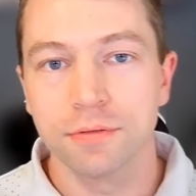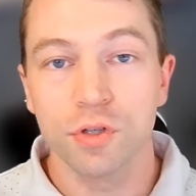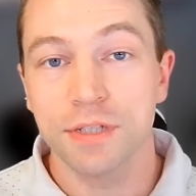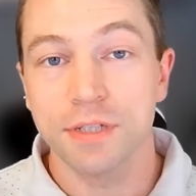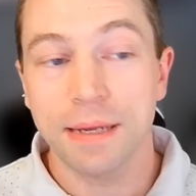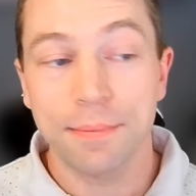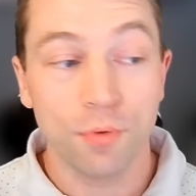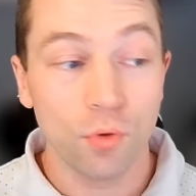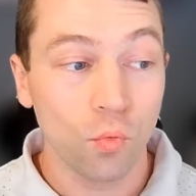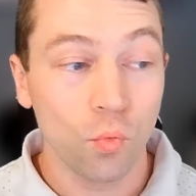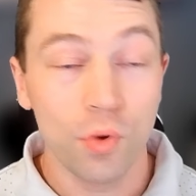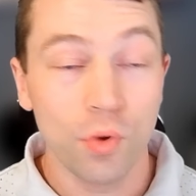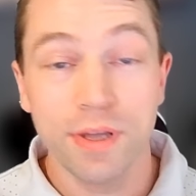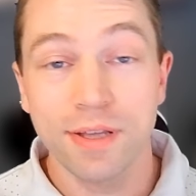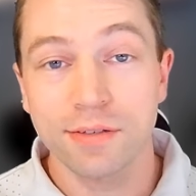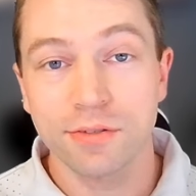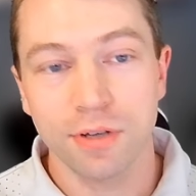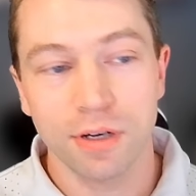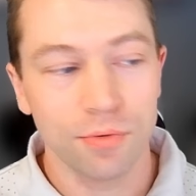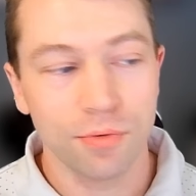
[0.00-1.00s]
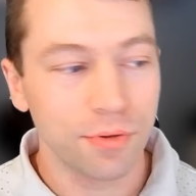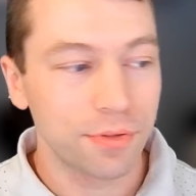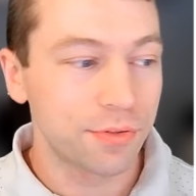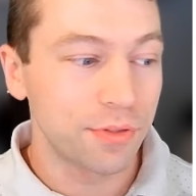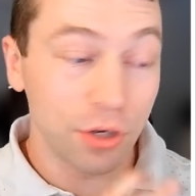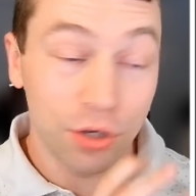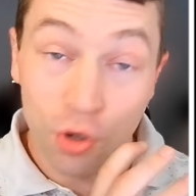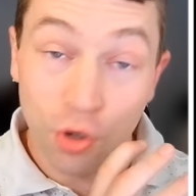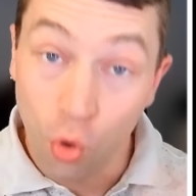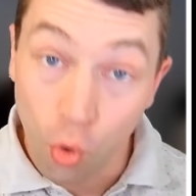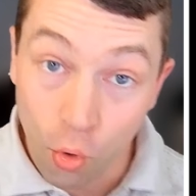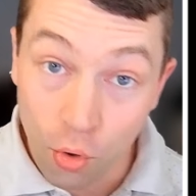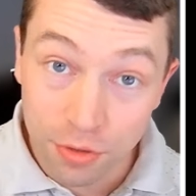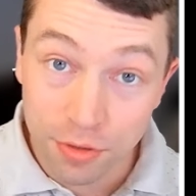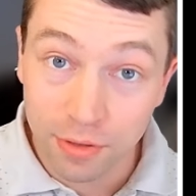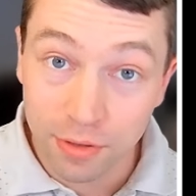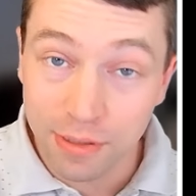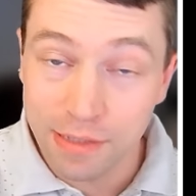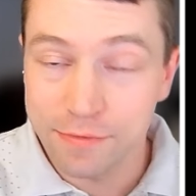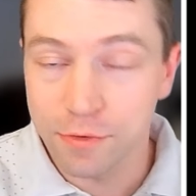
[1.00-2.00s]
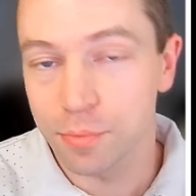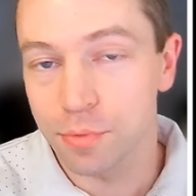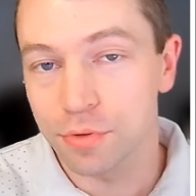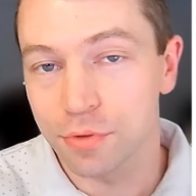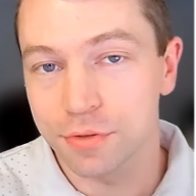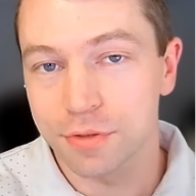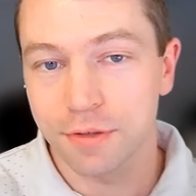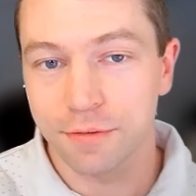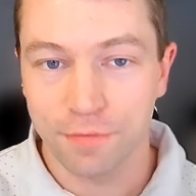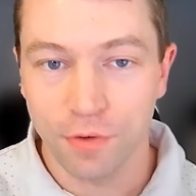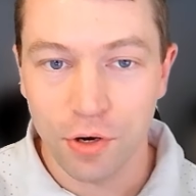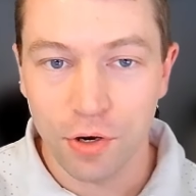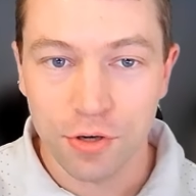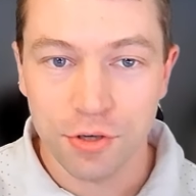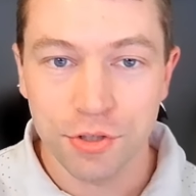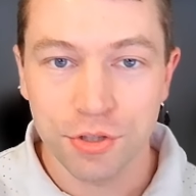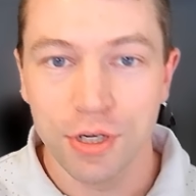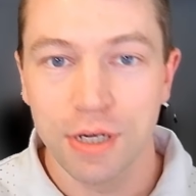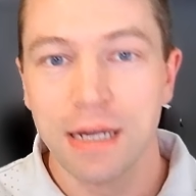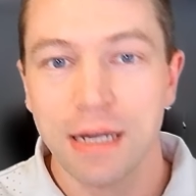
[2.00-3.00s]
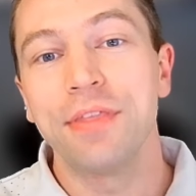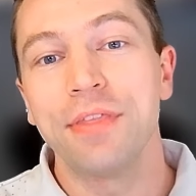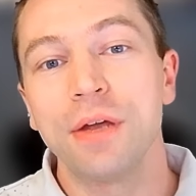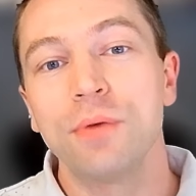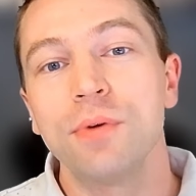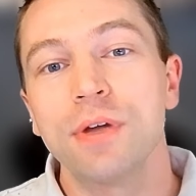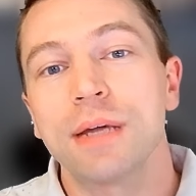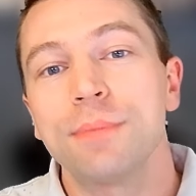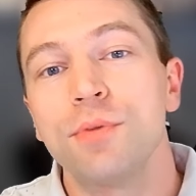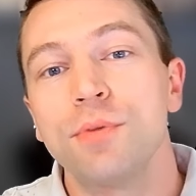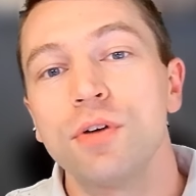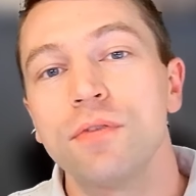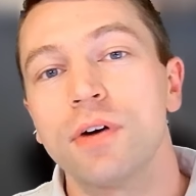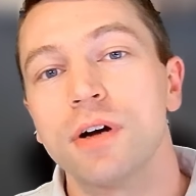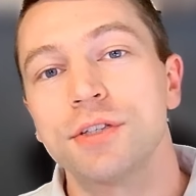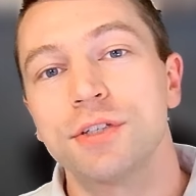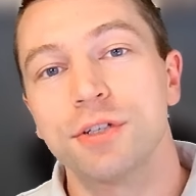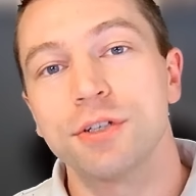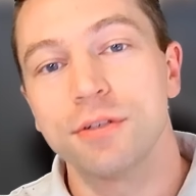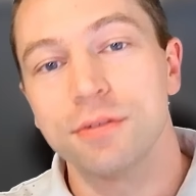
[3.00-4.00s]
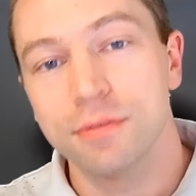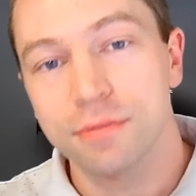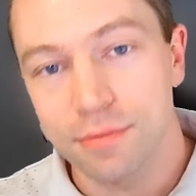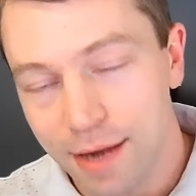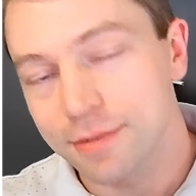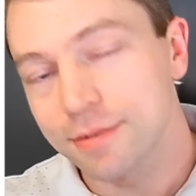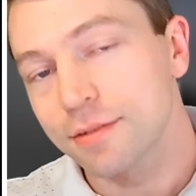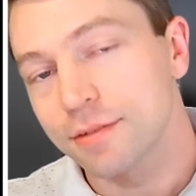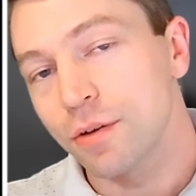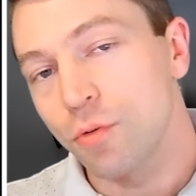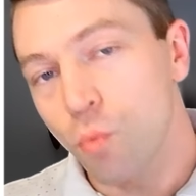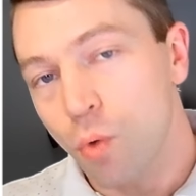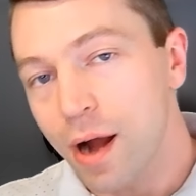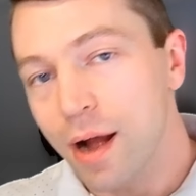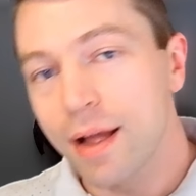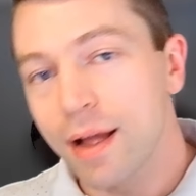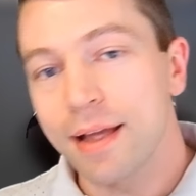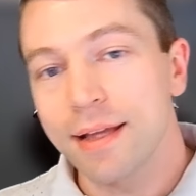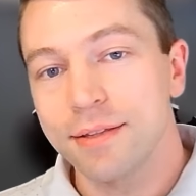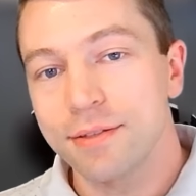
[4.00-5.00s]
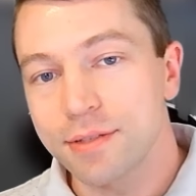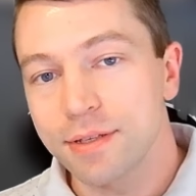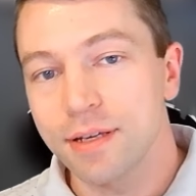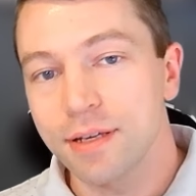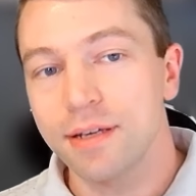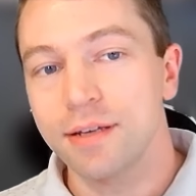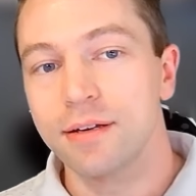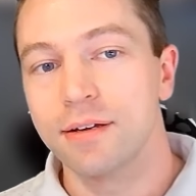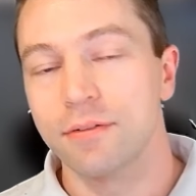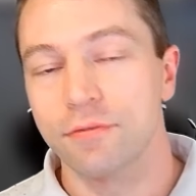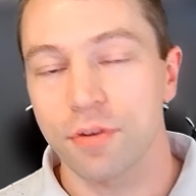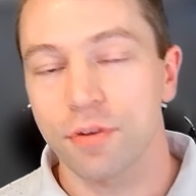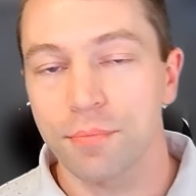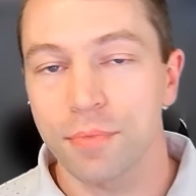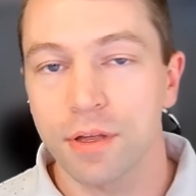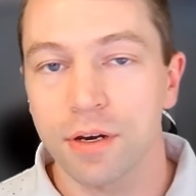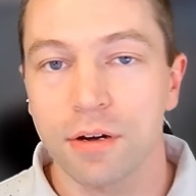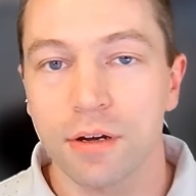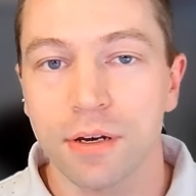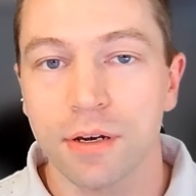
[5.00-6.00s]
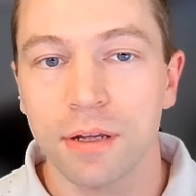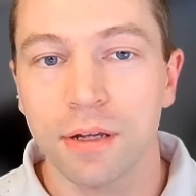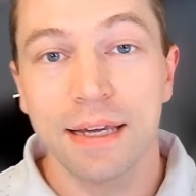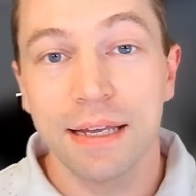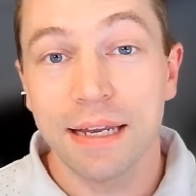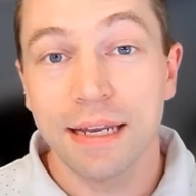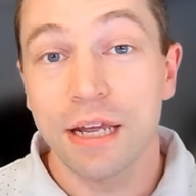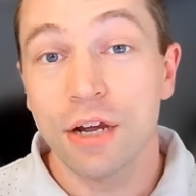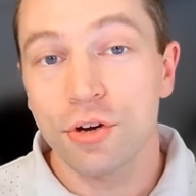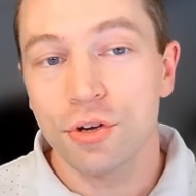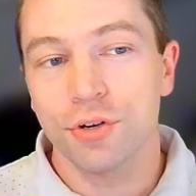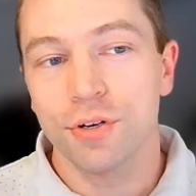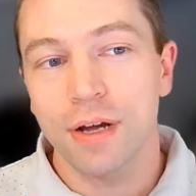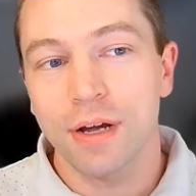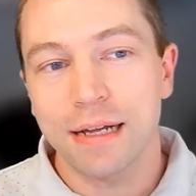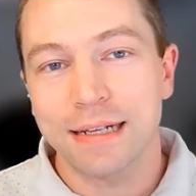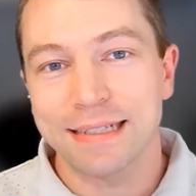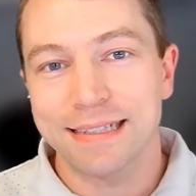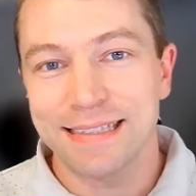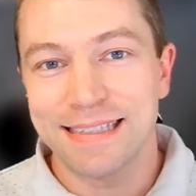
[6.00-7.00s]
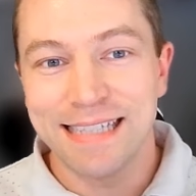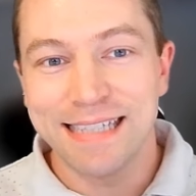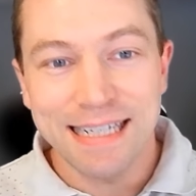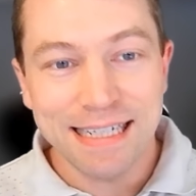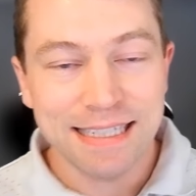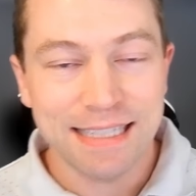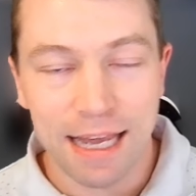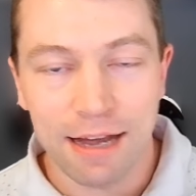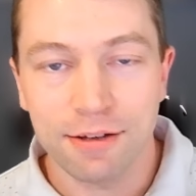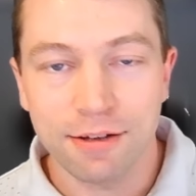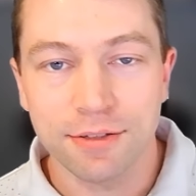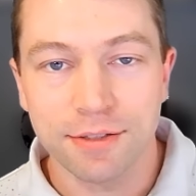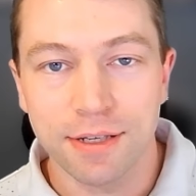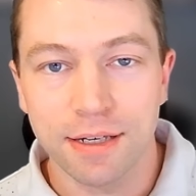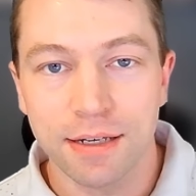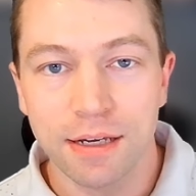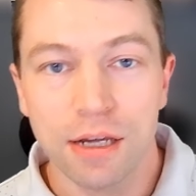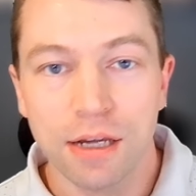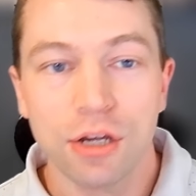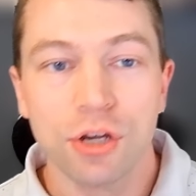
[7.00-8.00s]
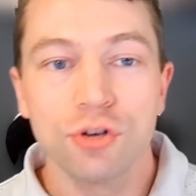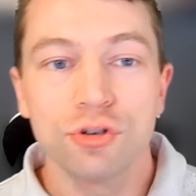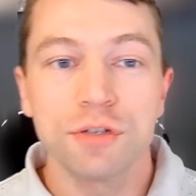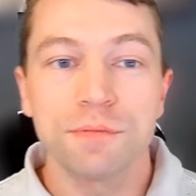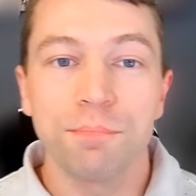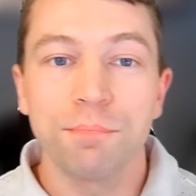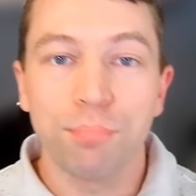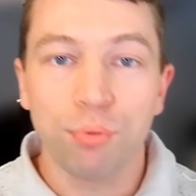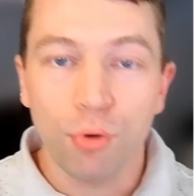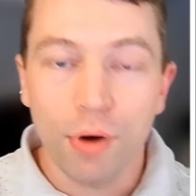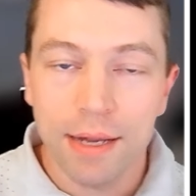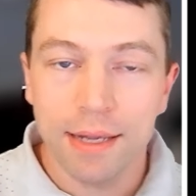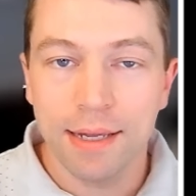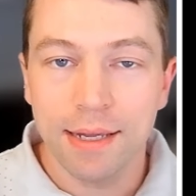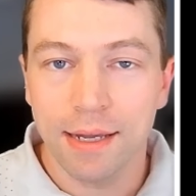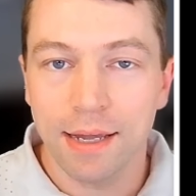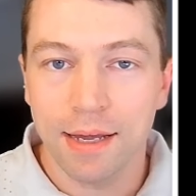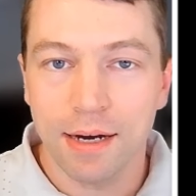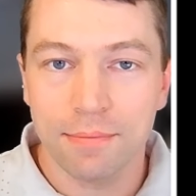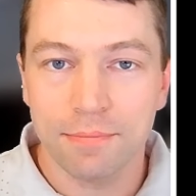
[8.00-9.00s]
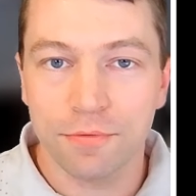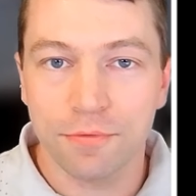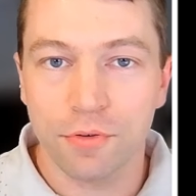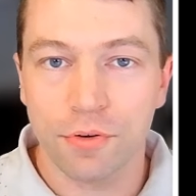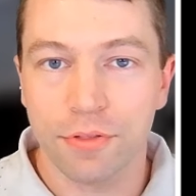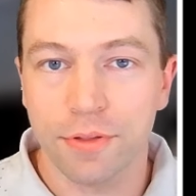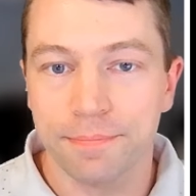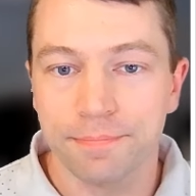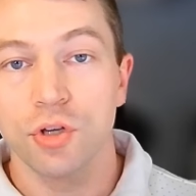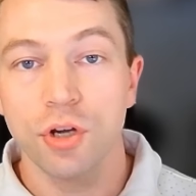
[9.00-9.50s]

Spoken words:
For example, we can start with the core deliverables first, and then we can move on to X, Y, and Z from then on. Again, here, you're not discounting, you're just breaking it up for them.